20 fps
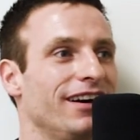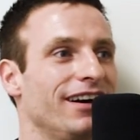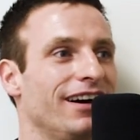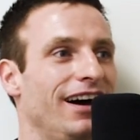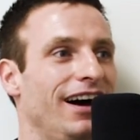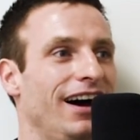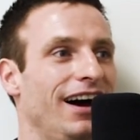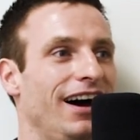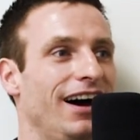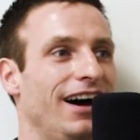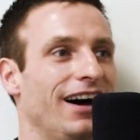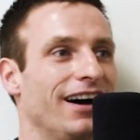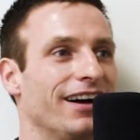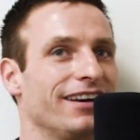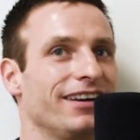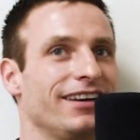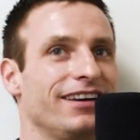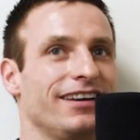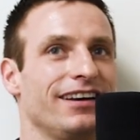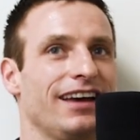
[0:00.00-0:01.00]
uh,
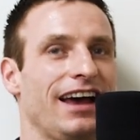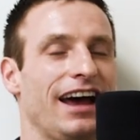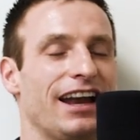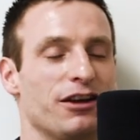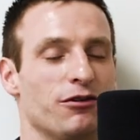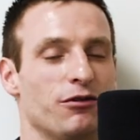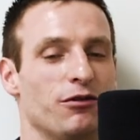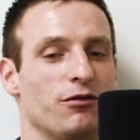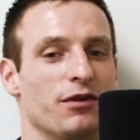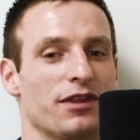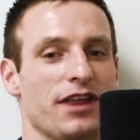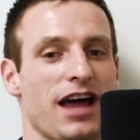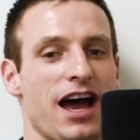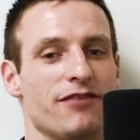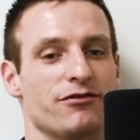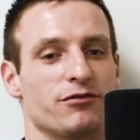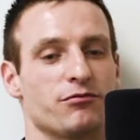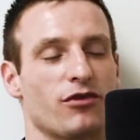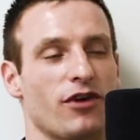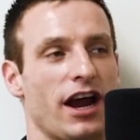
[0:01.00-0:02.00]
anyone with half a
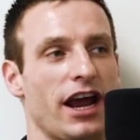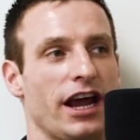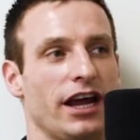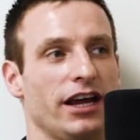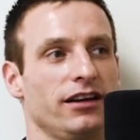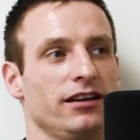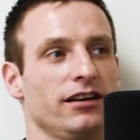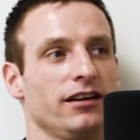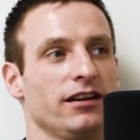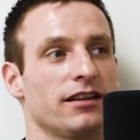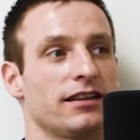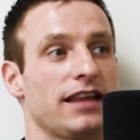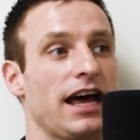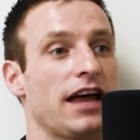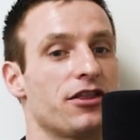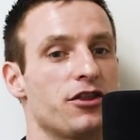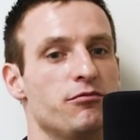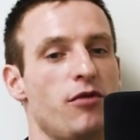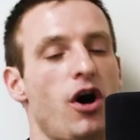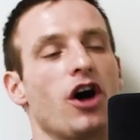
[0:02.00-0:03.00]
brain that
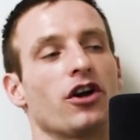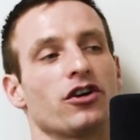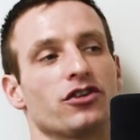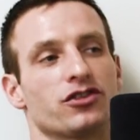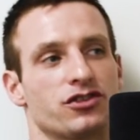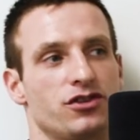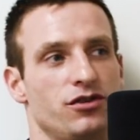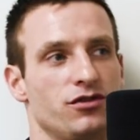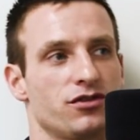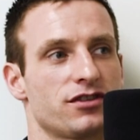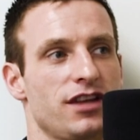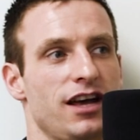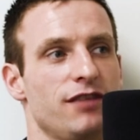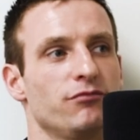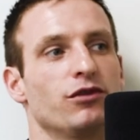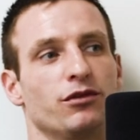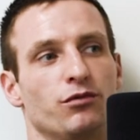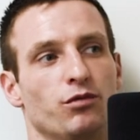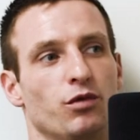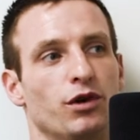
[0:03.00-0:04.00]
the model suits them
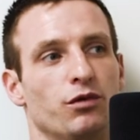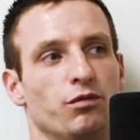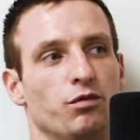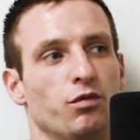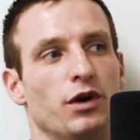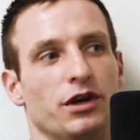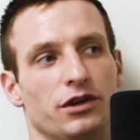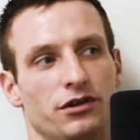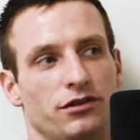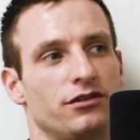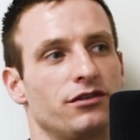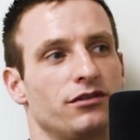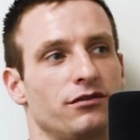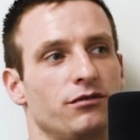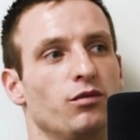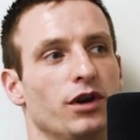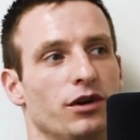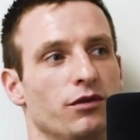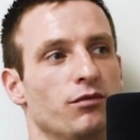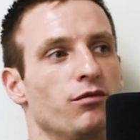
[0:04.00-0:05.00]
would would would
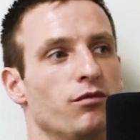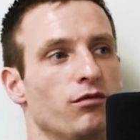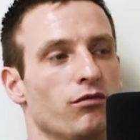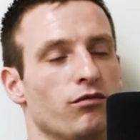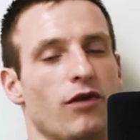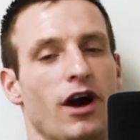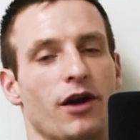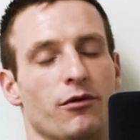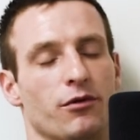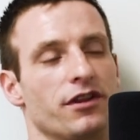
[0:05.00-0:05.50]
would run with